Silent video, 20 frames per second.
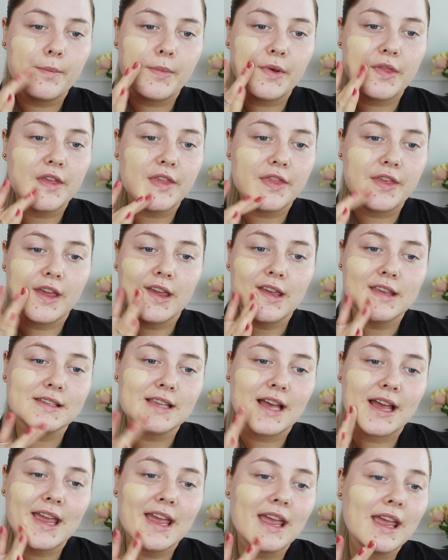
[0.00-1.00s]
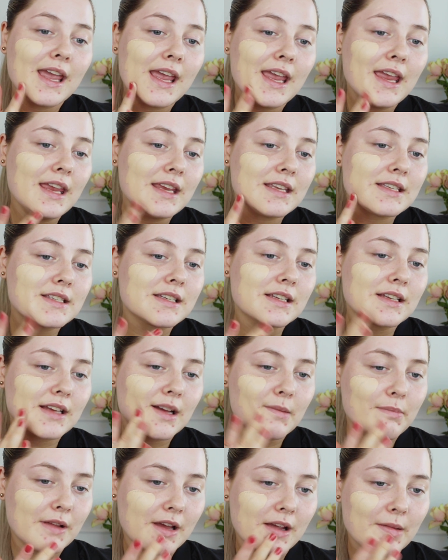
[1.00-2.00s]
But the thing is, I hate
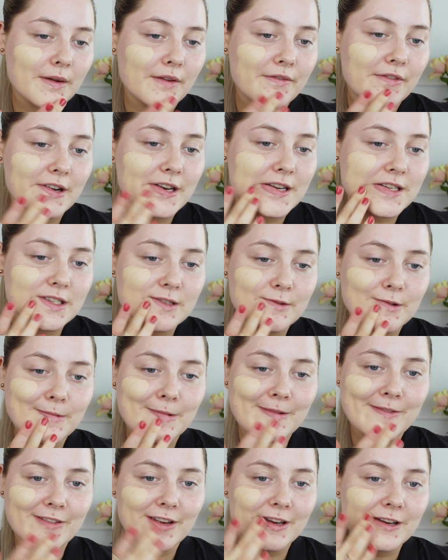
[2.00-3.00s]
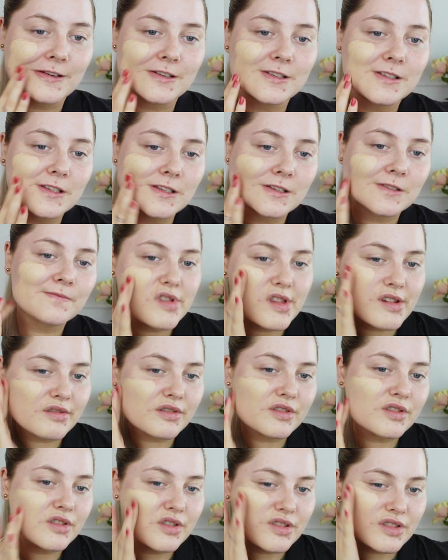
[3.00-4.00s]
applying my foundation with my fingers.
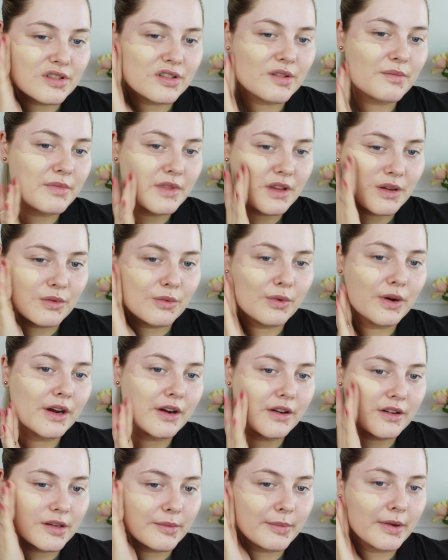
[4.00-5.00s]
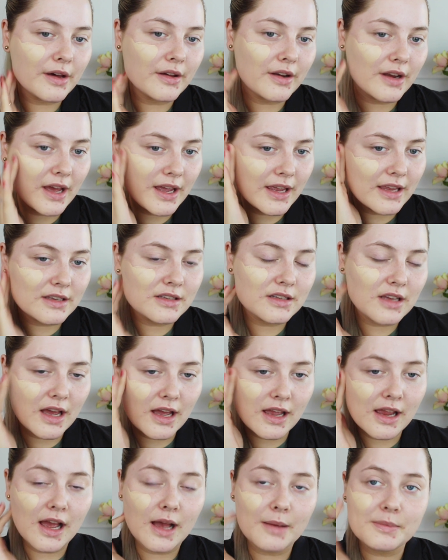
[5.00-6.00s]
There's just something weird about it.
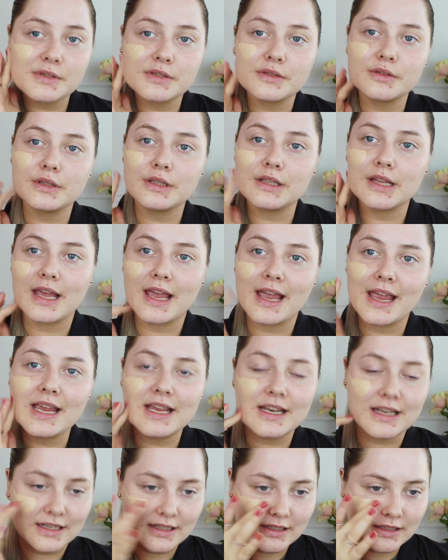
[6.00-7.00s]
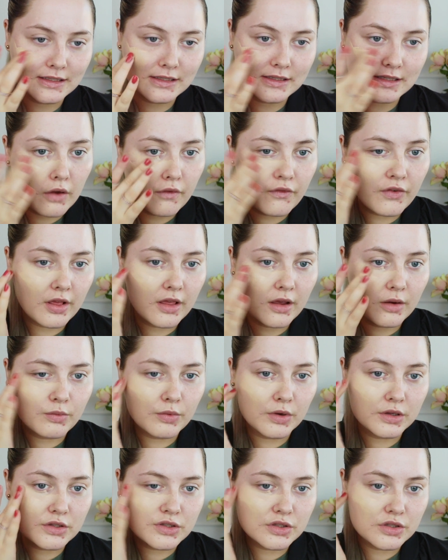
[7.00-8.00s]
I absolutely hate it. I feel like
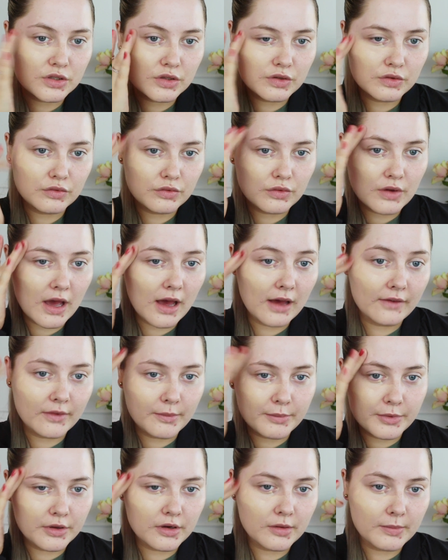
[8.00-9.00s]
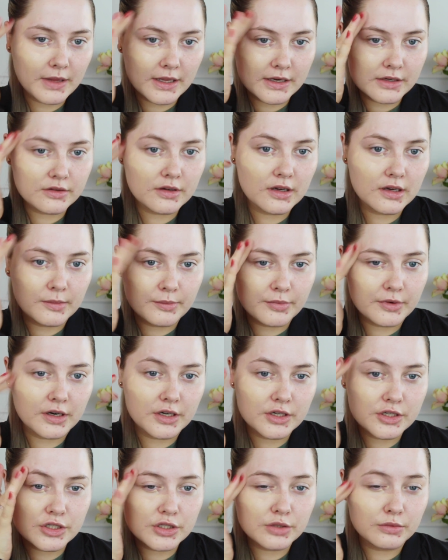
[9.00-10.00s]
once you have a beauty blender and a
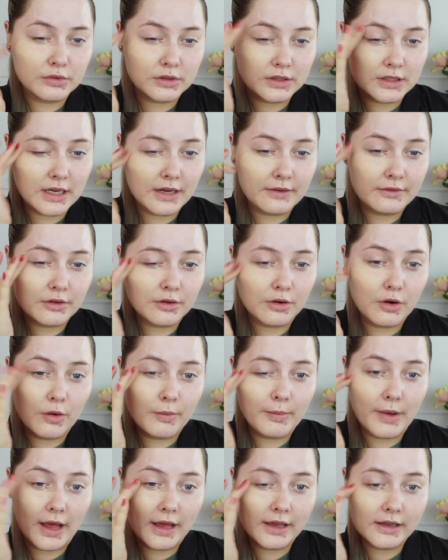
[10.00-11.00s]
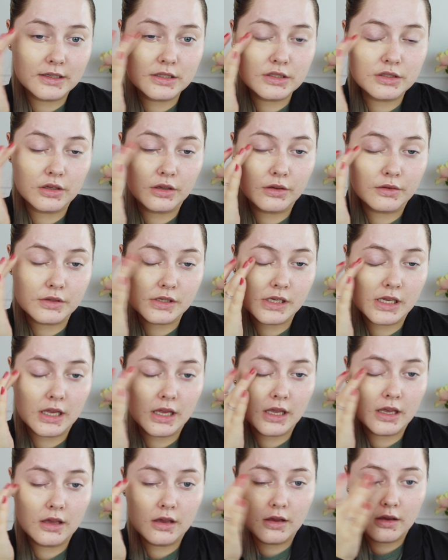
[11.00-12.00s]
brush, you will never go back to
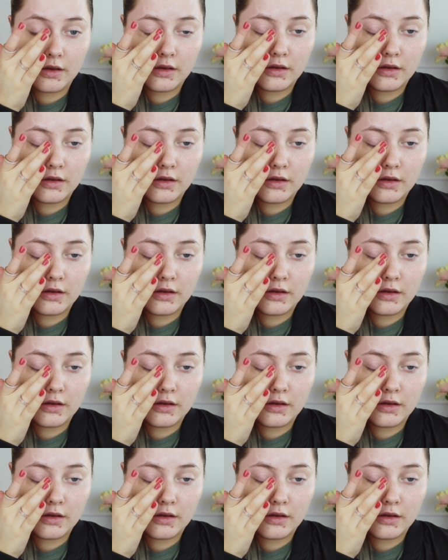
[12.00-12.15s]
using